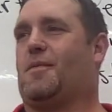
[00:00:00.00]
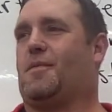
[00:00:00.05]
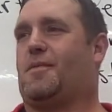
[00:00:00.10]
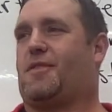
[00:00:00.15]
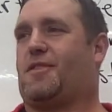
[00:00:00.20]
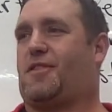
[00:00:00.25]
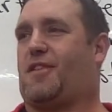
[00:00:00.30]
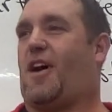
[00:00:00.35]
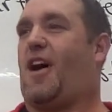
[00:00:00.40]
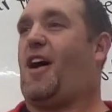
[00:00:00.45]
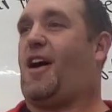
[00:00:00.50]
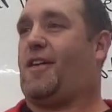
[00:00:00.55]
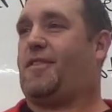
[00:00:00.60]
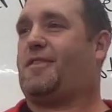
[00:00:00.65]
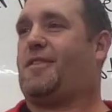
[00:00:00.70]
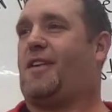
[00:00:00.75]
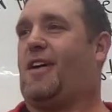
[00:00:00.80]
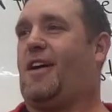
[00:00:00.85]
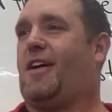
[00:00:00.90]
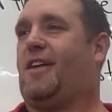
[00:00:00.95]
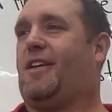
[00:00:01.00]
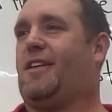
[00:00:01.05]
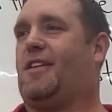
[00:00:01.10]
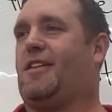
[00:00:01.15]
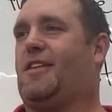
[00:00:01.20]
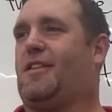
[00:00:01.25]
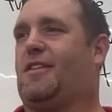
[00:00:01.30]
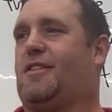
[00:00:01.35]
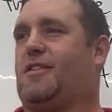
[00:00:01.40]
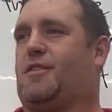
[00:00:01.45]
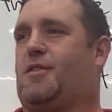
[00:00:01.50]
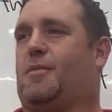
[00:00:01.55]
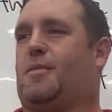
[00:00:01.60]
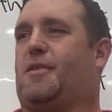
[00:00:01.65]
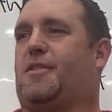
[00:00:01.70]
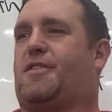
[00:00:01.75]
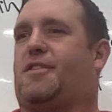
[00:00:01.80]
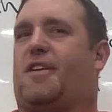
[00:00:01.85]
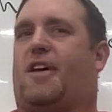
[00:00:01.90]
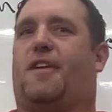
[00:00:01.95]
Soft, right? It's
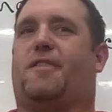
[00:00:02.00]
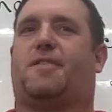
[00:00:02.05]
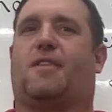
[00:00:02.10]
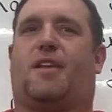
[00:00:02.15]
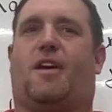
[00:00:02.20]
almost soft